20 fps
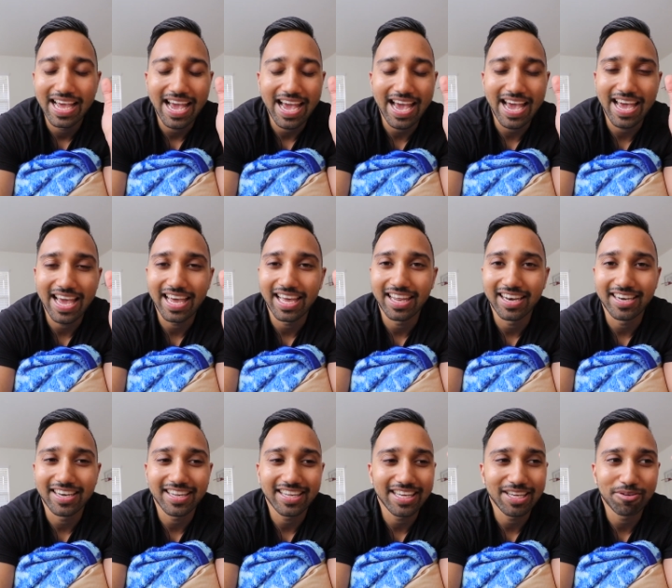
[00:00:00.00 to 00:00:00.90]
and
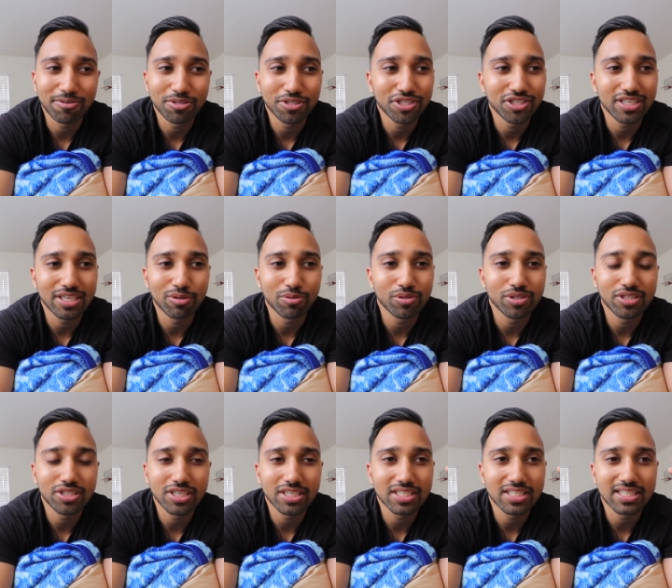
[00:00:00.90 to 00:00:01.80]
it was it
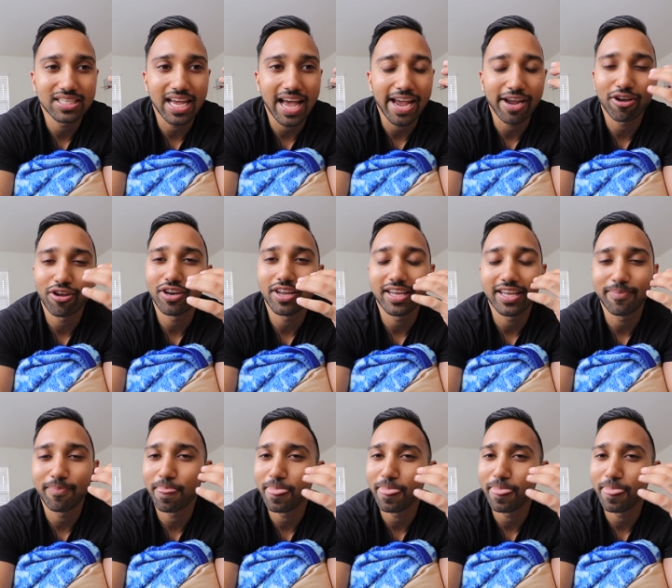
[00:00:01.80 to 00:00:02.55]
was just I couldn't.